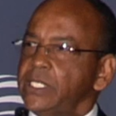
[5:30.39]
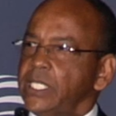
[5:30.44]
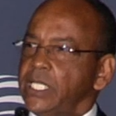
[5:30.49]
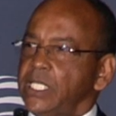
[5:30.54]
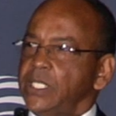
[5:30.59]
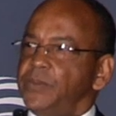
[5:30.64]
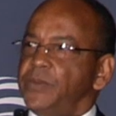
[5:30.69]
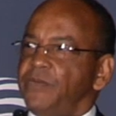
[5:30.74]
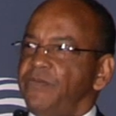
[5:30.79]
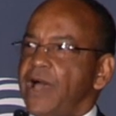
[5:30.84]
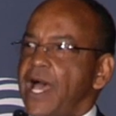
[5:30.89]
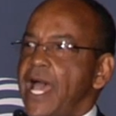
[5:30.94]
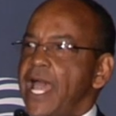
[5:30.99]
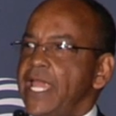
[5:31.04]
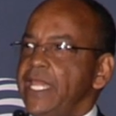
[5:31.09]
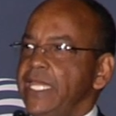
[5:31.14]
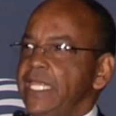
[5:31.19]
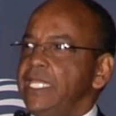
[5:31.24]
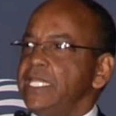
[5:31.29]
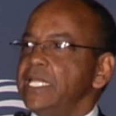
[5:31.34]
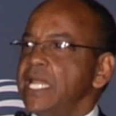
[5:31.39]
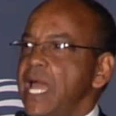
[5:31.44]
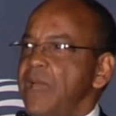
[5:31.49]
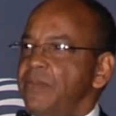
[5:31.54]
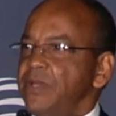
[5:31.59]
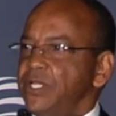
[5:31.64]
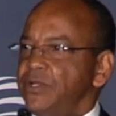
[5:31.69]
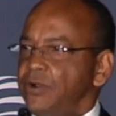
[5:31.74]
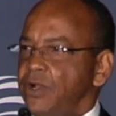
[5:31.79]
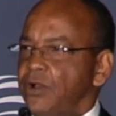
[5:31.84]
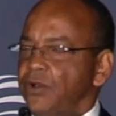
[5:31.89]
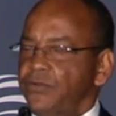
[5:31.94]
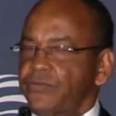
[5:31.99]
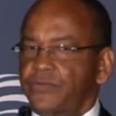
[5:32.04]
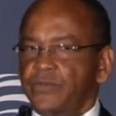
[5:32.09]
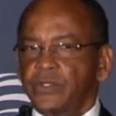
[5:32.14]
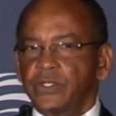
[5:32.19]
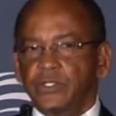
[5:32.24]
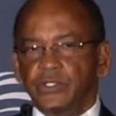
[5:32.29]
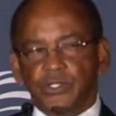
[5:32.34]
and to provide economic growth
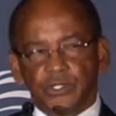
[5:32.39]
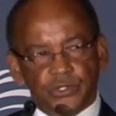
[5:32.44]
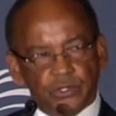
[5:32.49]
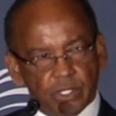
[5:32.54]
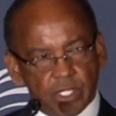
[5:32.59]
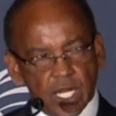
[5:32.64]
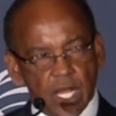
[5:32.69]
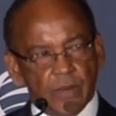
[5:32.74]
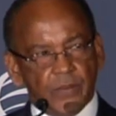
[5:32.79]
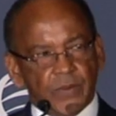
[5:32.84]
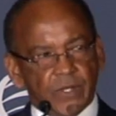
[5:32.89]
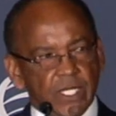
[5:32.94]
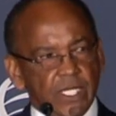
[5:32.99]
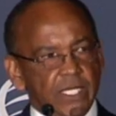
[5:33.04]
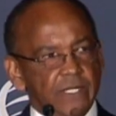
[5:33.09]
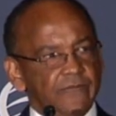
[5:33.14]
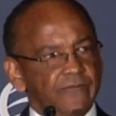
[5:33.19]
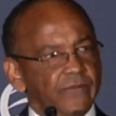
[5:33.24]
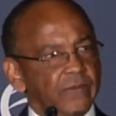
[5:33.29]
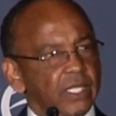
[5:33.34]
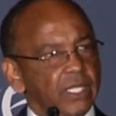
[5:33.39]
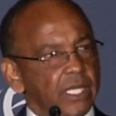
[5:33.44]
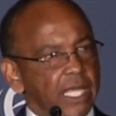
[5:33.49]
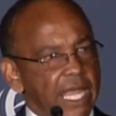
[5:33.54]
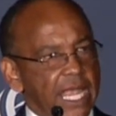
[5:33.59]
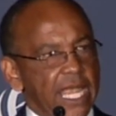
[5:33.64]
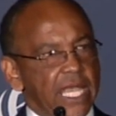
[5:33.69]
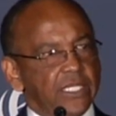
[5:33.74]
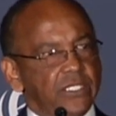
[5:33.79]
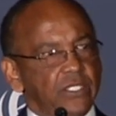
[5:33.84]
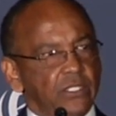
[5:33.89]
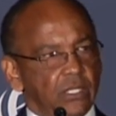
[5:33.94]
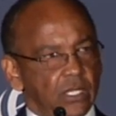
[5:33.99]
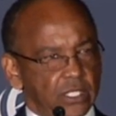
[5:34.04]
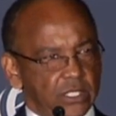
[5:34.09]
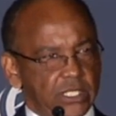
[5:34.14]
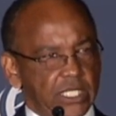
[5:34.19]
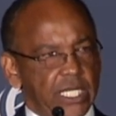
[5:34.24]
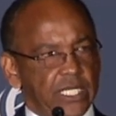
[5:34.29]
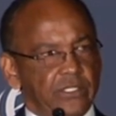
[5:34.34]
to your company and to
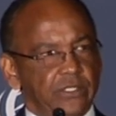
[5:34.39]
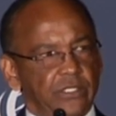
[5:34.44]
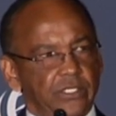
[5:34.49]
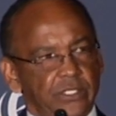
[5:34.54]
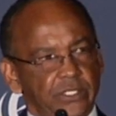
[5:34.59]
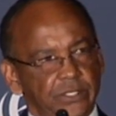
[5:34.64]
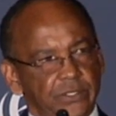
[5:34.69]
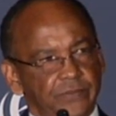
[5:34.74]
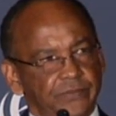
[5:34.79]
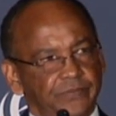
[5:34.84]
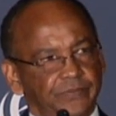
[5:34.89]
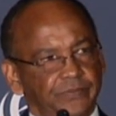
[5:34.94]
Los Angeles.